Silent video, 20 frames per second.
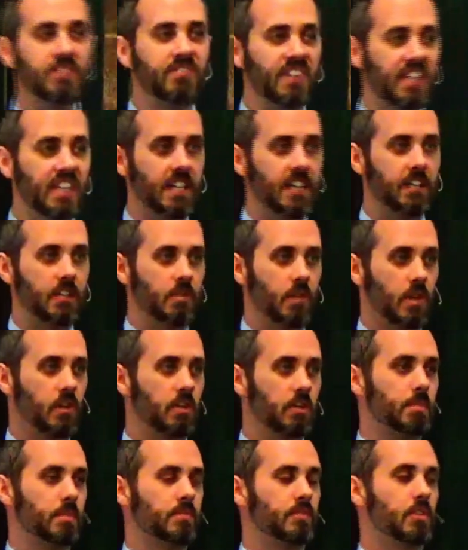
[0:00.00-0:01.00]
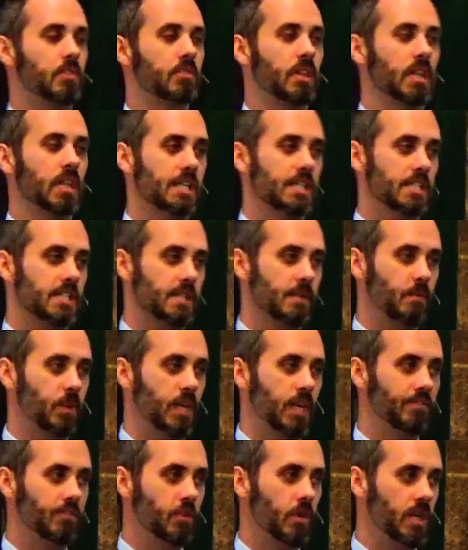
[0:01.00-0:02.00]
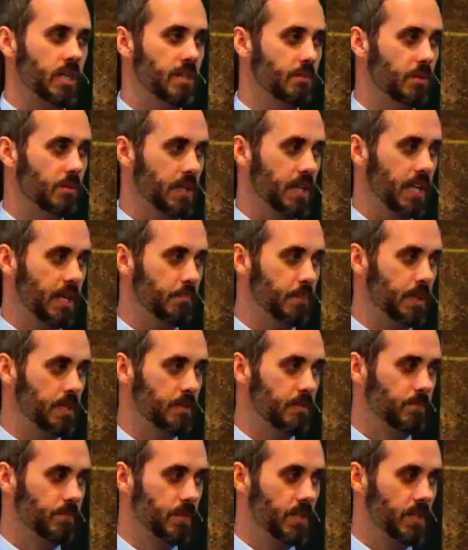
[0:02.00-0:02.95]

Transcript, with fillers: feet into a group of gorillas, and we'd have no idea what would happen.